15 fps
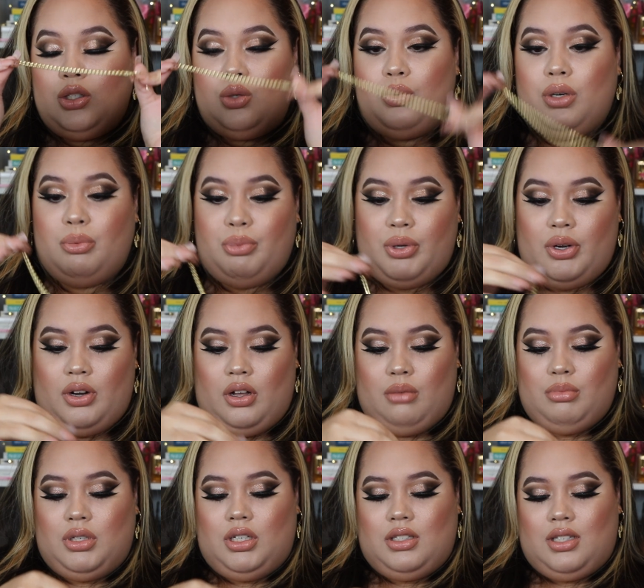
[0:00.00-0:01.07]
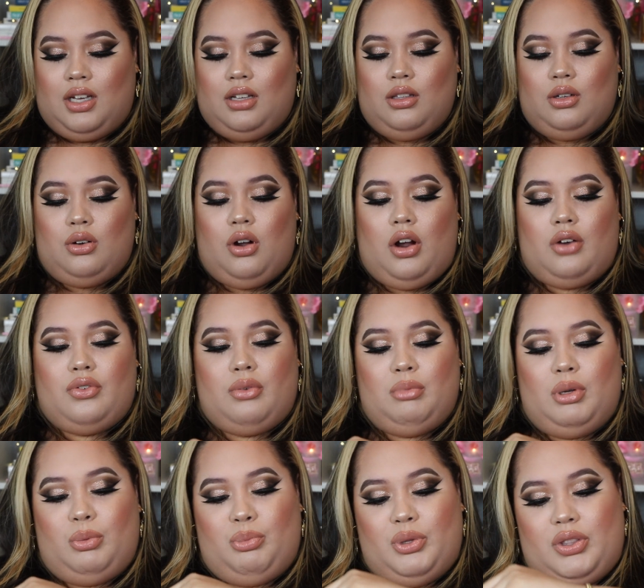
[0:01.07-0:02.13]
they kind of pull and the
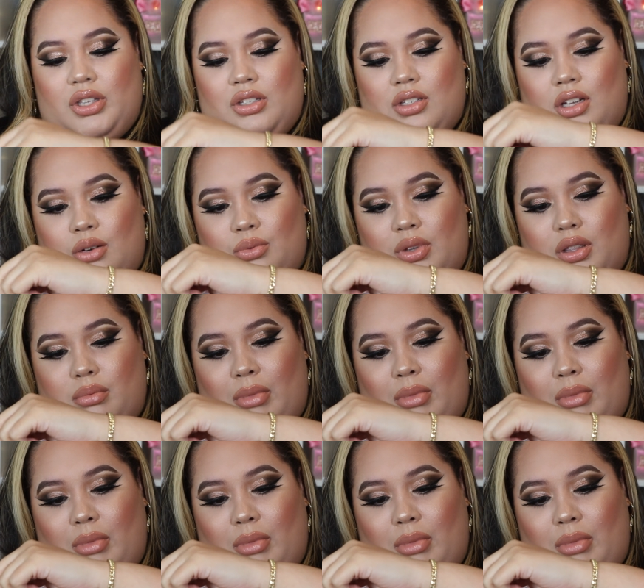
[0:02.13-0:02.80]
earrings just hurt because they're so